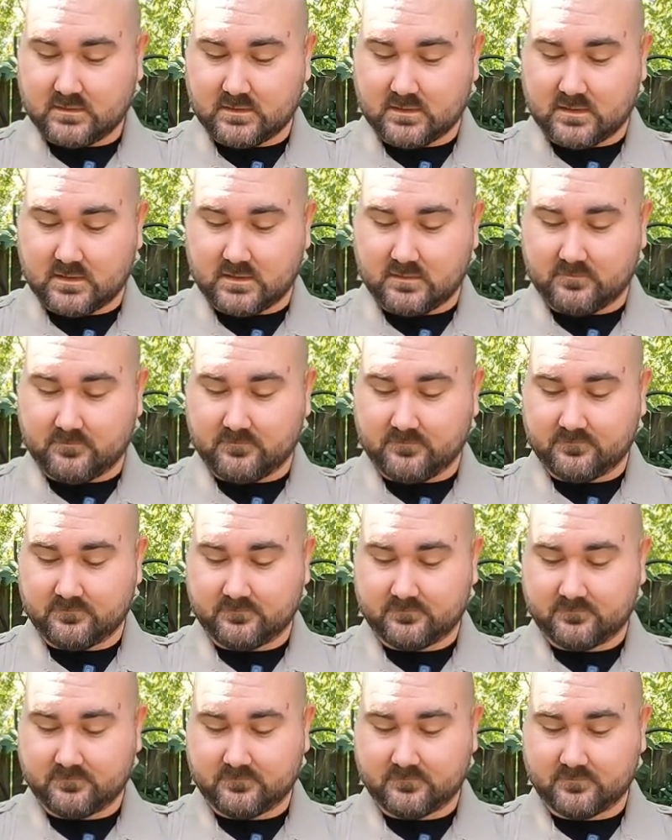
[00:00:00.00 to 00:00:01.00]
I
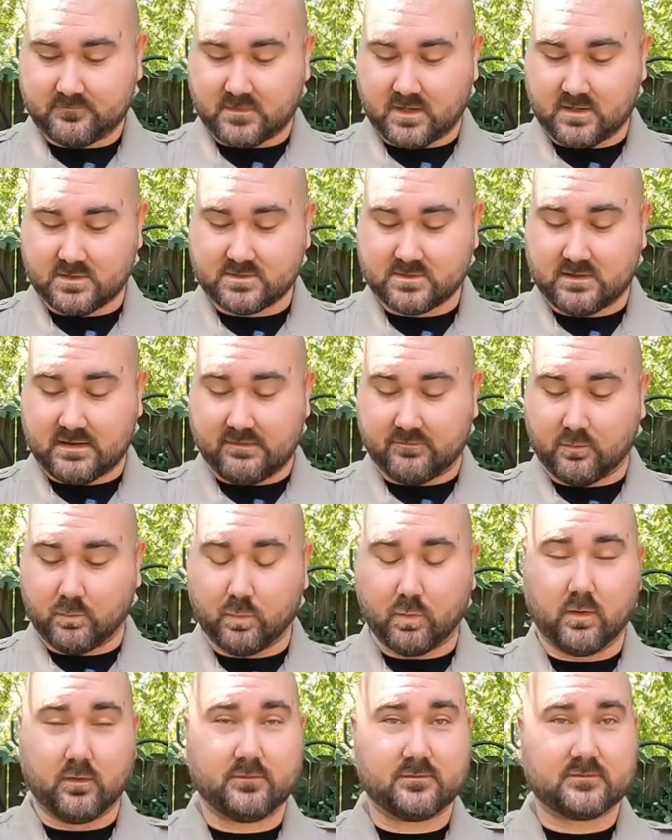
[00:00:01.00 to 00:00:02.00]
also have a
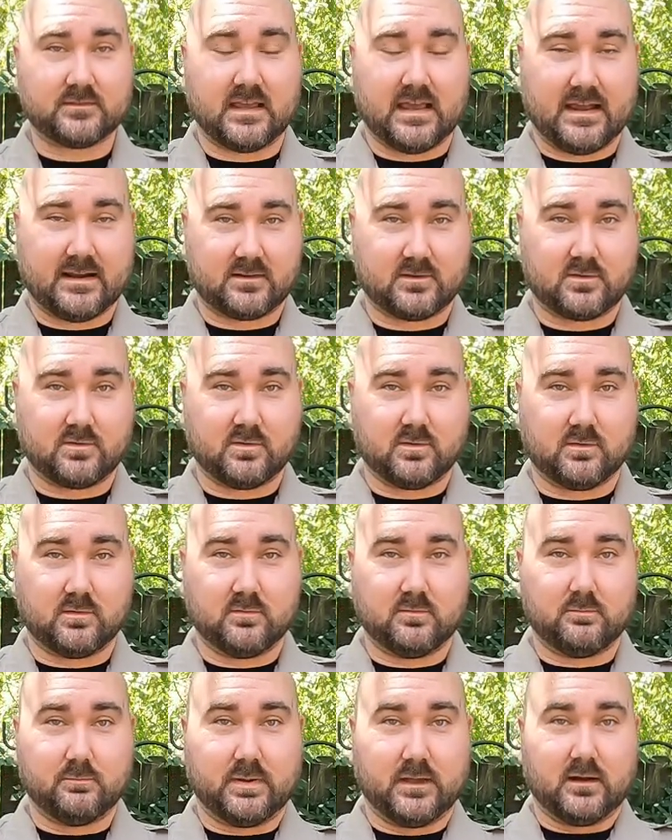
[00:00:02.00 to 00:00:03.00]
Wolf Tactical
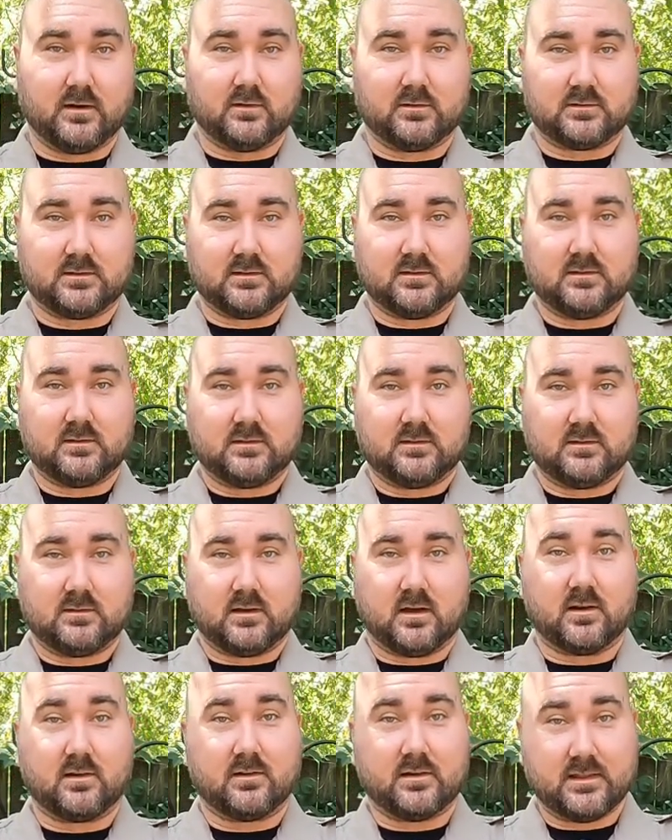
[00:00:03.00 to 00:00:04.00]
belt
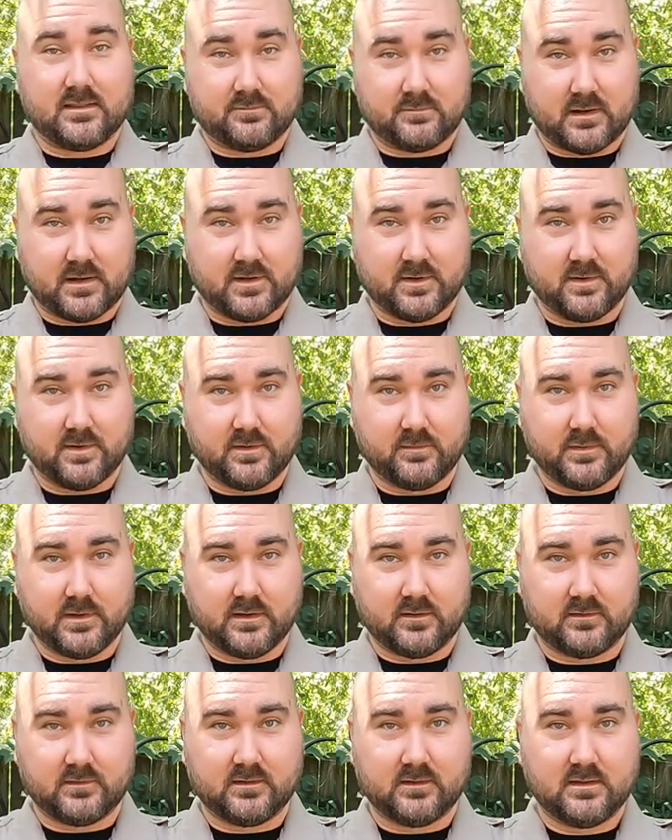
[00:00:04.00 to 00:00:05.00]
underneath my duty
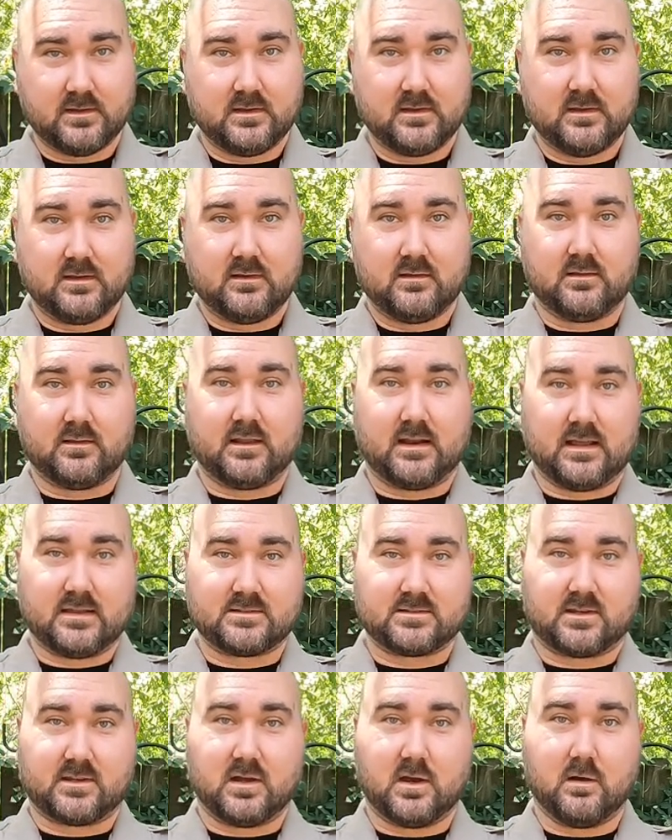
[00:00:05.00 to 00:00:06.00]
belt that
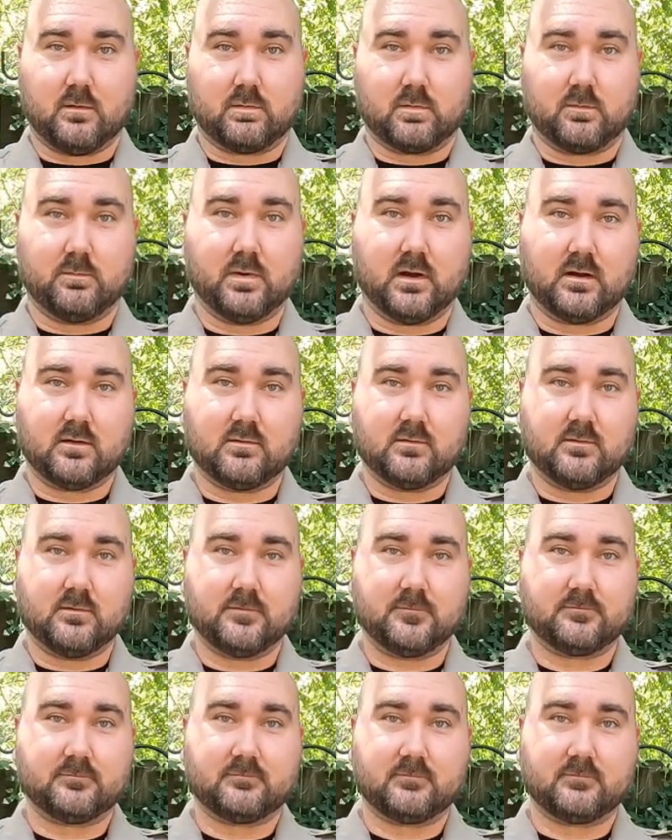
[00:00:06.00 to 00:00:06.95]
has a Cobra buckle.